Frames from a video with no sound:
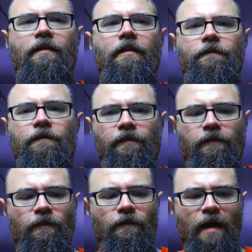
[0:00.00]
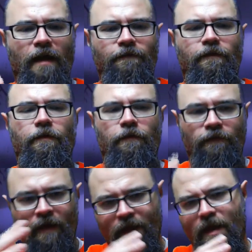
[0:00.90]
enough to still have
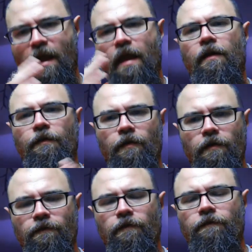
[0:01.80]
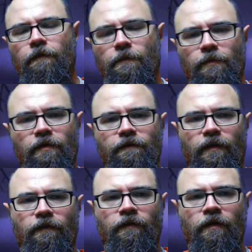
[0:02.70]
those held over from the
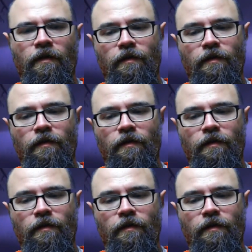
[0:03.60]
previous